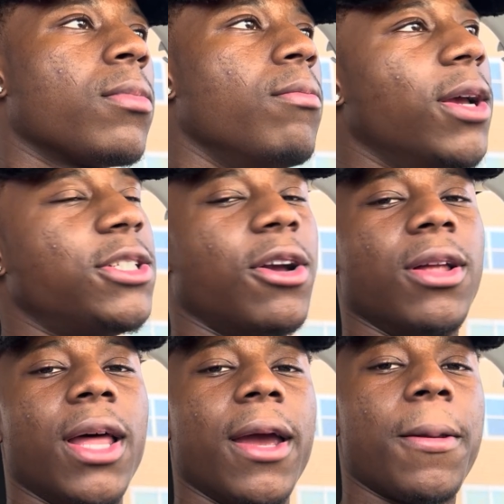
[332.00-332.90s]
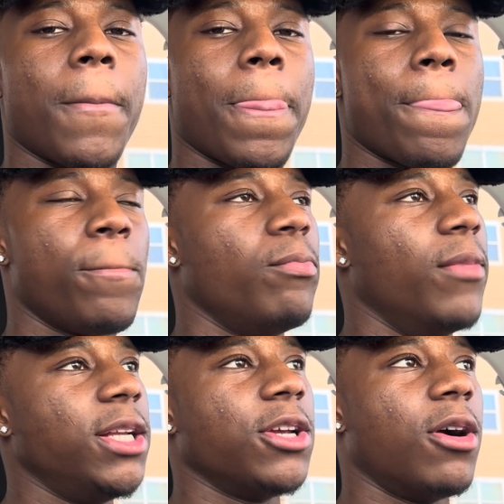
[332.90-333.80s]
Make sure y'all like,
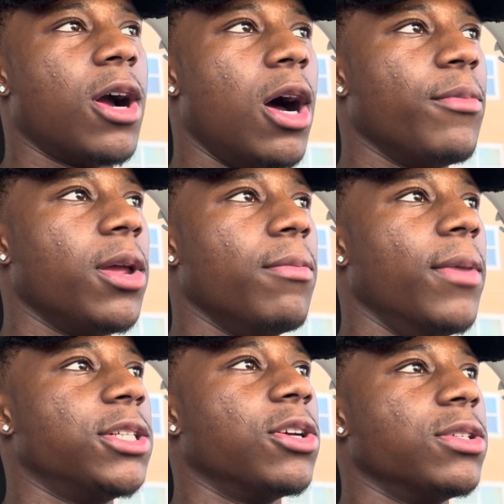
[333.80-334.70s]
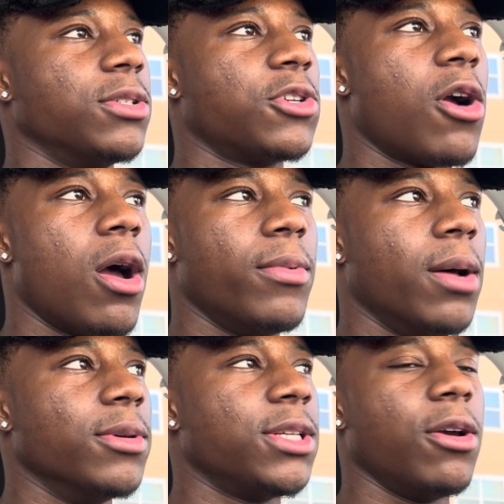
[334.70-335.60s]
make sure y'all comment, make sure y'all subscribe, and
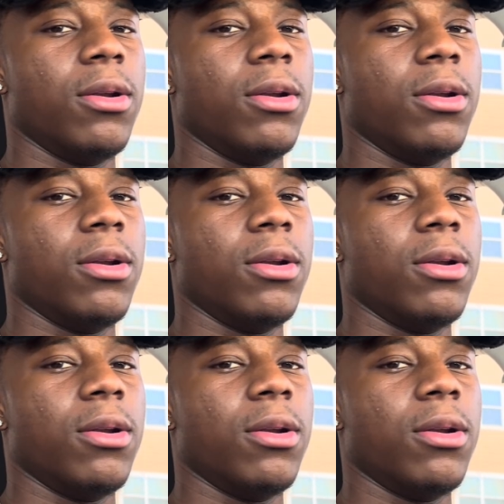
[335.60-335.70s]
I'm going to see y'all